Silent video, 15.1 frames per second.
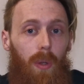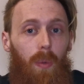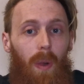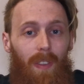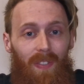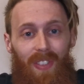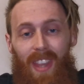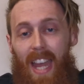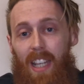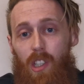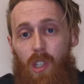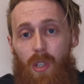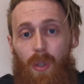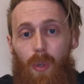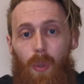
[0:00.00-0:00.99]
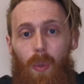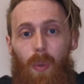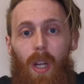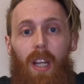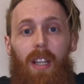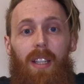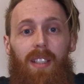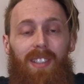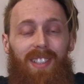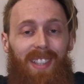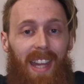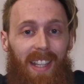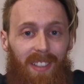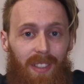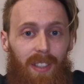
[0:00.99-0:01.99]
national
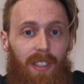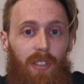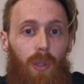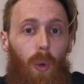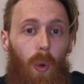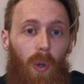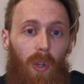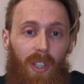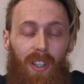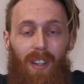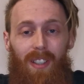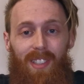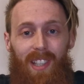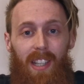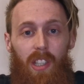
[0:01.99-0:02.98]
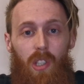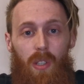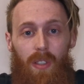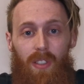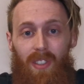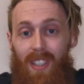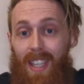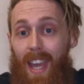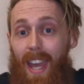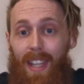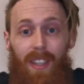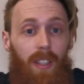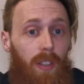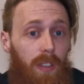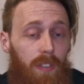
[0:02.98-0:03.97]
standards organizations, again,
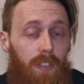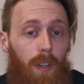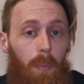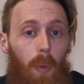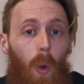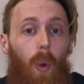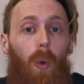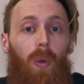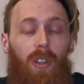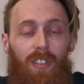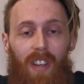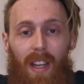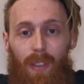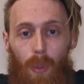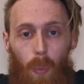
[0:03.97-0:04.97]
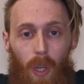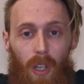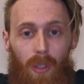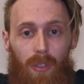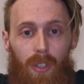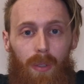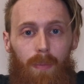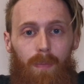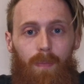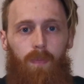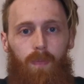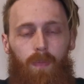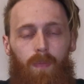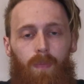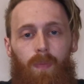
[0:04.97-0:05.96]
from all around the world.
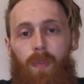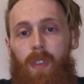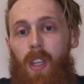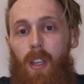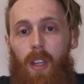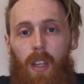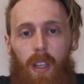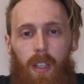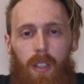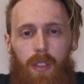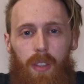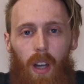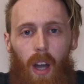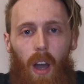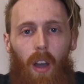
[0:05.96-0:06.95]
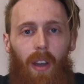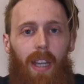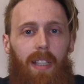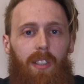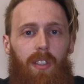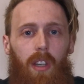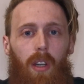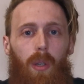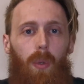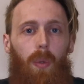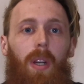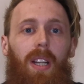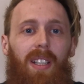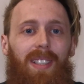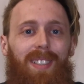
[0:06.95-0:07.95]
The ISO
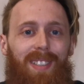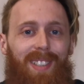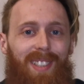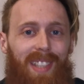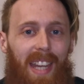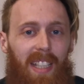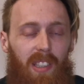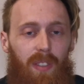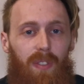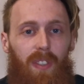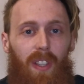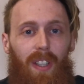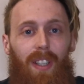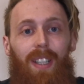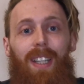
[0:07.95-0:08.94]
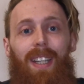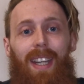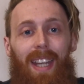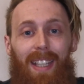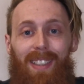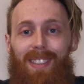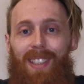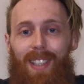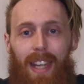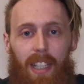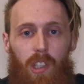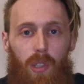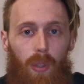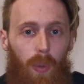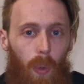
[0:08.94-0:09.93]
stands for
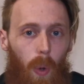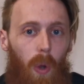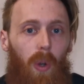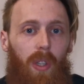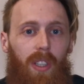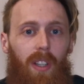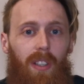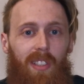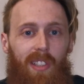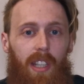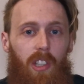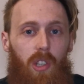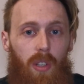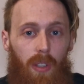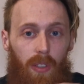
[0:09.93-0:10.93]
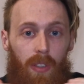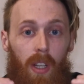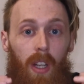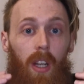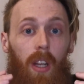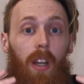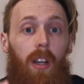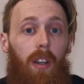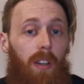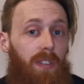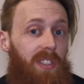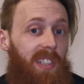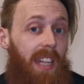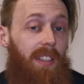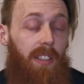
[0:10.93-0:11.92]
International Organization of
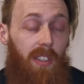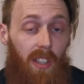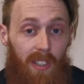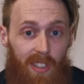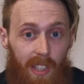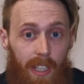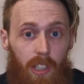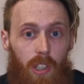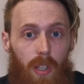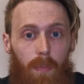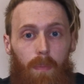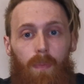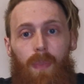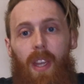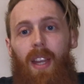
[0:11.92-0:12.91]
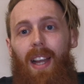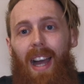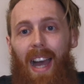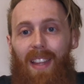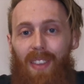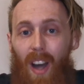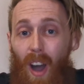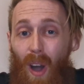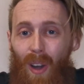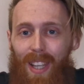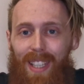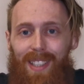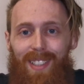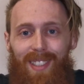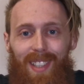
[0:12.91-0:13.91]
Standardization, and the
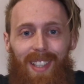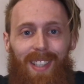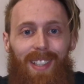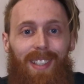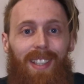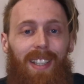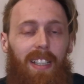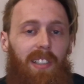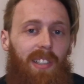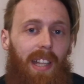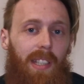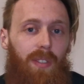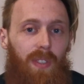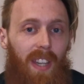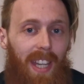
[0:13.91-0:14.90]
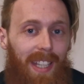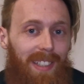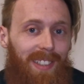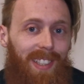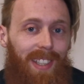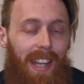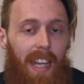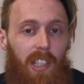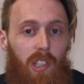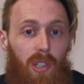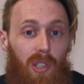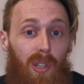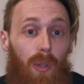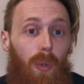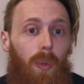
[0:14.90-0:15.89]
IEC stands for
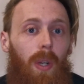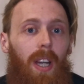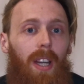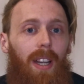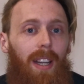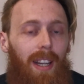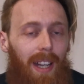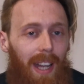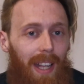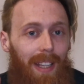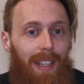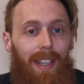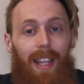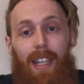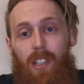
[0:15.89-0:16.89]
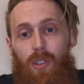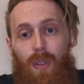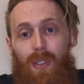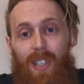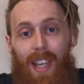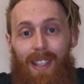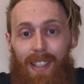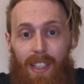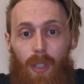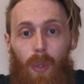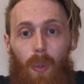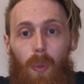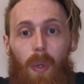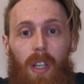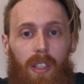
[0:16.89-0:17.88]
International Electrotechnical
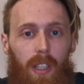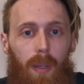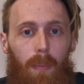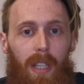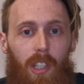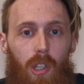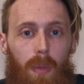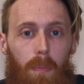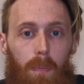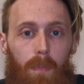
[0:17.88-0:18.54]
Commission.